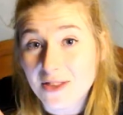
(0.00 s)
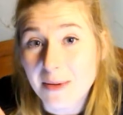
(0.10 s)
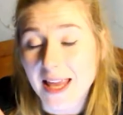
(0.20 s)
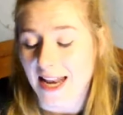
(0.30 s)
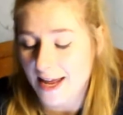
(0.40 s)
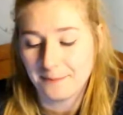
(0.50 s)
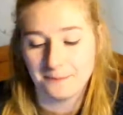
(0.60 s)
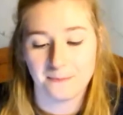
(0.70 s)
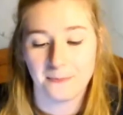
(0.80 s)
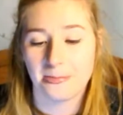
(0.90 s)
for the beginning,
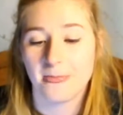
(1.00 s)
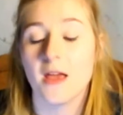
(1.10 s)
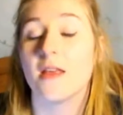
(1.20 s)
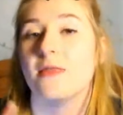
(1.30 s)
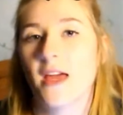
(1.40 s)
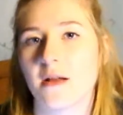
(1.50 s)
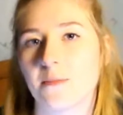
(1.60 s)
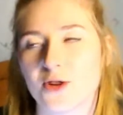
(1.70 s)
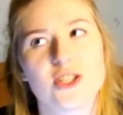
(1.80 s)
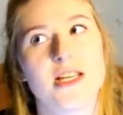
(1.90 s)

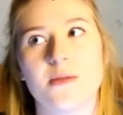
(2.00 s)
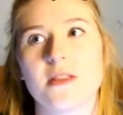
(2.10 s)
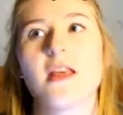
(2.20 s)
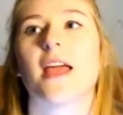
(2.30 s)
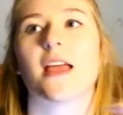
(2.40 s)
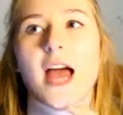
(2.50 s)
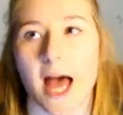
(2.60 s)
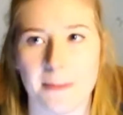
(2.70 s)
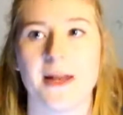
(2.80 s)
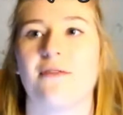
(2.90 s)
then proceed with like
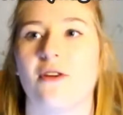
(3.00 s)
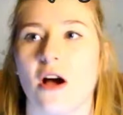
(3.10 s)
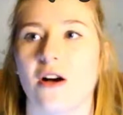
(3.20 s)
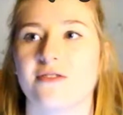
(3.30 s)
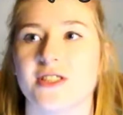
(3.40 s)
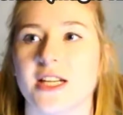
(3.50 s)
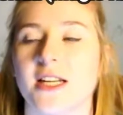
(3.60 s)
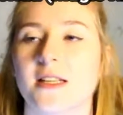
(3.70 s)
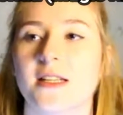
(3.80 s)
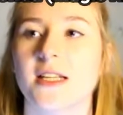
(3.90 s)
Happily Ever
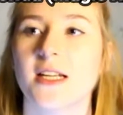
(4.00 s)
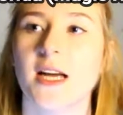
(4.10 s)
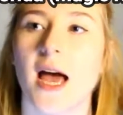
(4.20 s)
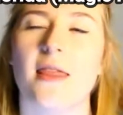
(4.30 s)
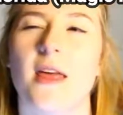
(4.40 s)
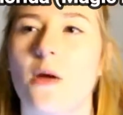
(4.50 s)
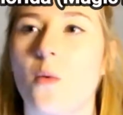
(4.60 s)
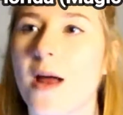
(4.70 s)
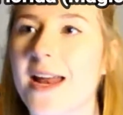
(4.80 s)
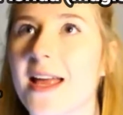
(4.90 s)
After, and
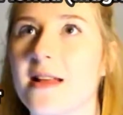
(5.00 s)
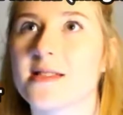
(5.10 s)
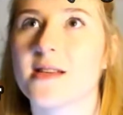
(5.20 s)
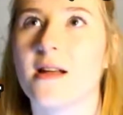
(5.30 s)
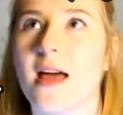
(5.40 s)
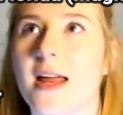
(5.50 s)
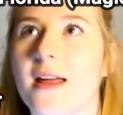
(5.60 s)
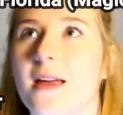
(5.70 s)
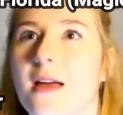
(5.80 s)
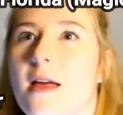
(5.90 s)
then when it gets to
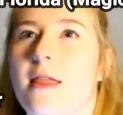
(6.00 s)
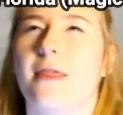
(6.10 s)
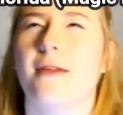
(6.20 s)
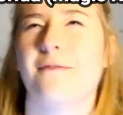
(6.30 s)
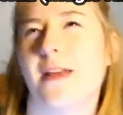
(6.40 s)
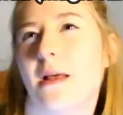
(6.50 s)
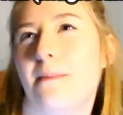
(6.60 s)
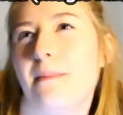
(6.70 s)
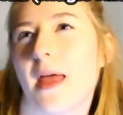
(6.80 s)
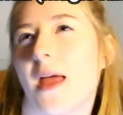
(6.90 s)
like the
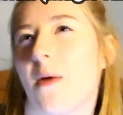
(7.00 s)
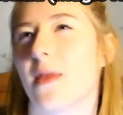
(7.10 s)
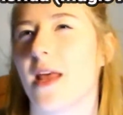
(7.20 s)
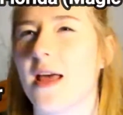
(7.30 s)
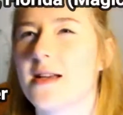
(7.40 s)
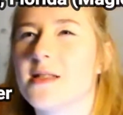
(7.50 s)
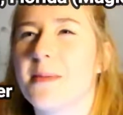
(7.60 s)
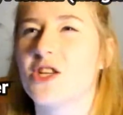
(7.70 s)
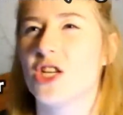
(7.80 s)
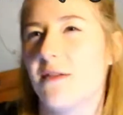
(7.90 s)
villain bit where they're like
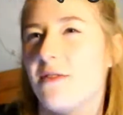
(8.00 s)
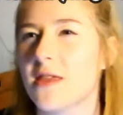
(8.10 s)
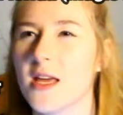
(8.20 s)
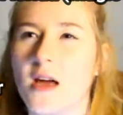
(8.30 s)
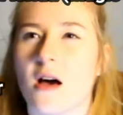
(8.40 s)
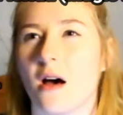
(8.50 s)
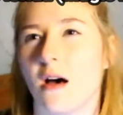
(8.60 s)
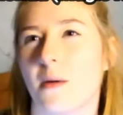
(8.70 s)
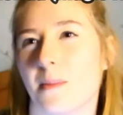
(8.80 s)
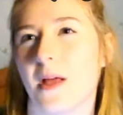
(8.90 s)
smashing everything
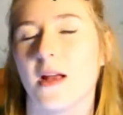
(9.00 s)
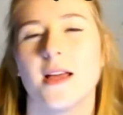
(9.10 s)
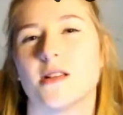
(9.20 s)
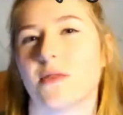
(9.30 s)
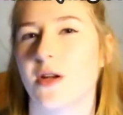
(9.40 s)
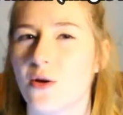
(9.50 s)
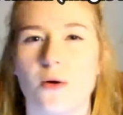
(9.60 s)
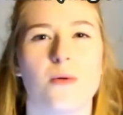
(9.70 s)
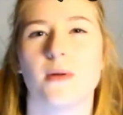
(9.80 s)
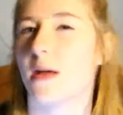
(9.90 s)
up, and like it's really
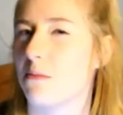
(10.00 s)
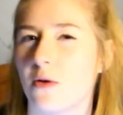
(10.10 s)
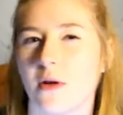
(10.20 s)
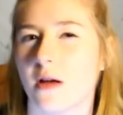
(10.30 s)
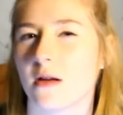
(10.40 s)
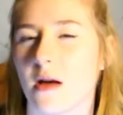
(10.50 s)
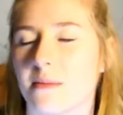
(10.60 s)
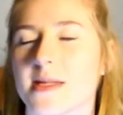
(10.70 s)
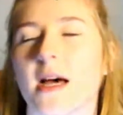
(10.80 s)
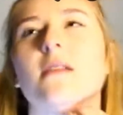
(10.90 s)
cool when like Mulan
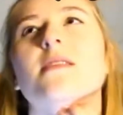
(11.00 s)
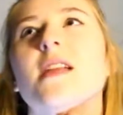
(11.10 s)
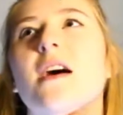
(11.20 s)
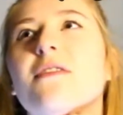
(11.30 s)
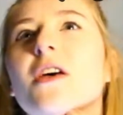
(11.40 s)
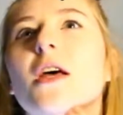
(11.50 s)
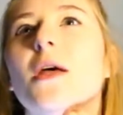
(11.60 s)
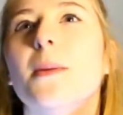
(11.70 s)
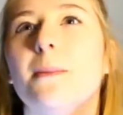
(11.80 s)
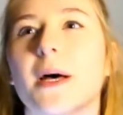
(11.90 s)
comes out and stuff,
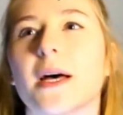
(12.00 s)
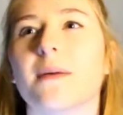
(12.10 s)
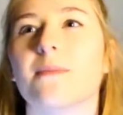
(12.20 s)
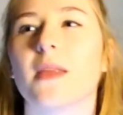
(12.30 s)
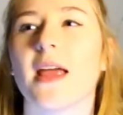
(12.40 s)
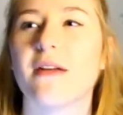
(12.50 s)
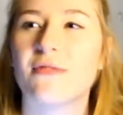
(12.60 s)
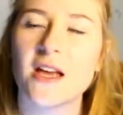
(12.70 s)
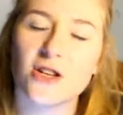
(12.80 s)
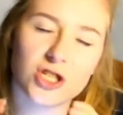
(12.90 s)
but if
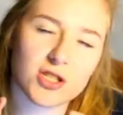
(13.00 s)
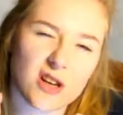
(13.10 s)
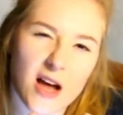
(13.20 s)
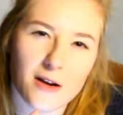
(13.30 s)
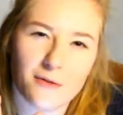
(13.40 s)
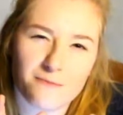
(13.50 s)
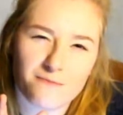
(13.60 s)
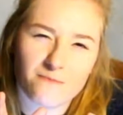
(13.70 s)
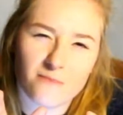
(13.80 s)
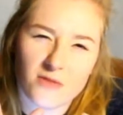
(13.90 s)
they could just kind of
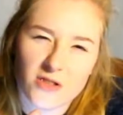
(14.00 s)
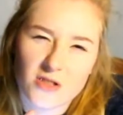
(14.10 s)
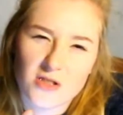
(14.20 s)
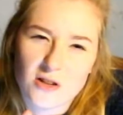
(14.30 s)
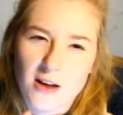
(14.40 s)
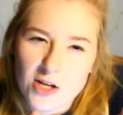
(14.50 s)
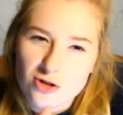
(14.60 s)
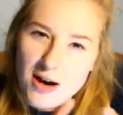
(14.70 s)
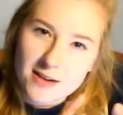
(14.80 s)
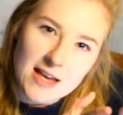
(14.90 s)

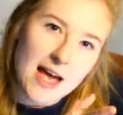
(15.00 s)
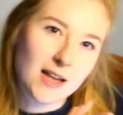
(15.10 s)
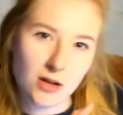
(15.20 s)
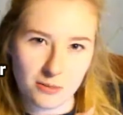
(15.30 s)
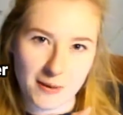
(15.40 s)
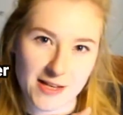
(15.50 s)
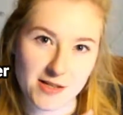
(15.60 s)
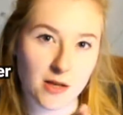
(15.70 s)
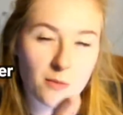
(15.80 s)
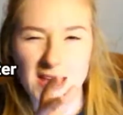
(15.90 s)
sidetrack that a little bit
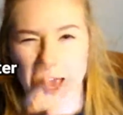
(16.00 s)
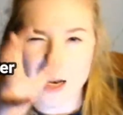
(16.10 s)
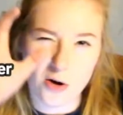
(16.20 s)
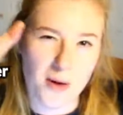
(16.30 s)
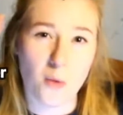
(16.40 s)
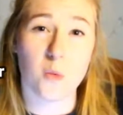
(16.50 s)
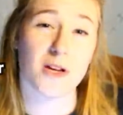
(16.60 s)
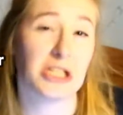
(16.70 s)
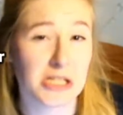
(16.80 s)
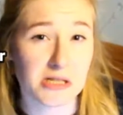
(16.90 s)
so that we get a little bit of
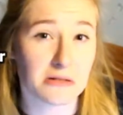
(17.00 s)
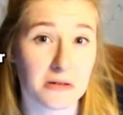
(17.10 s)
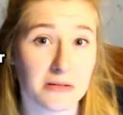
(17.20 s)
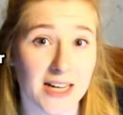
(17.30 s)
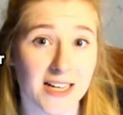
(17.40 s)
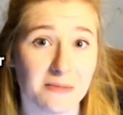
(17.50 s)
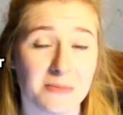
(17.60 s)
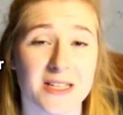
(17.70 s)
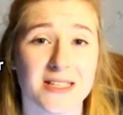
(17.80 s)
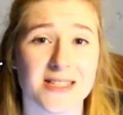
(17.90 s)
wishes thrown in,
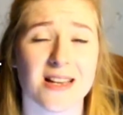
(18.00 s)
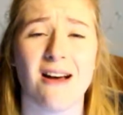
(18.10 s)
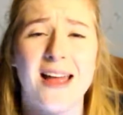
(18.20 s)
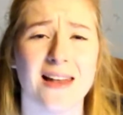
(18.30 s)
because I